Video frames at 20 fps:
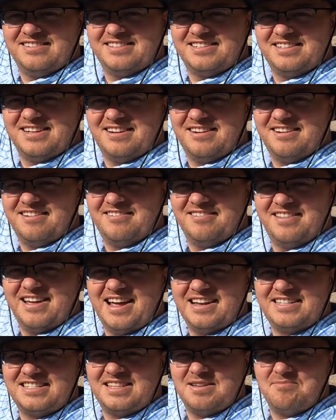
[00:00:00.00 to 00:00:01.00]
So
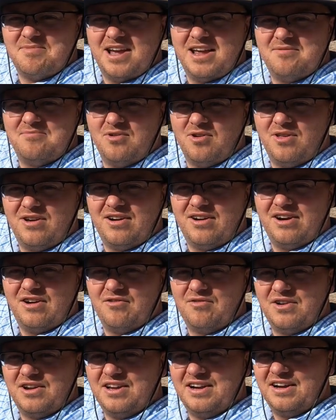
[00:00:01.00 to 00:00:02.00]
that's the main bowl area
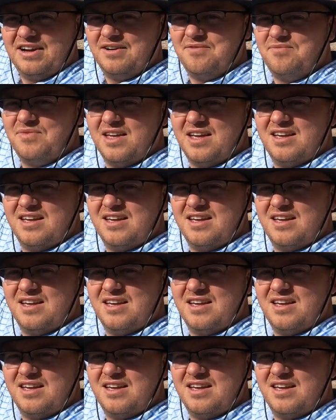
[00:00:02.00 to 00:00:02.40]
over here.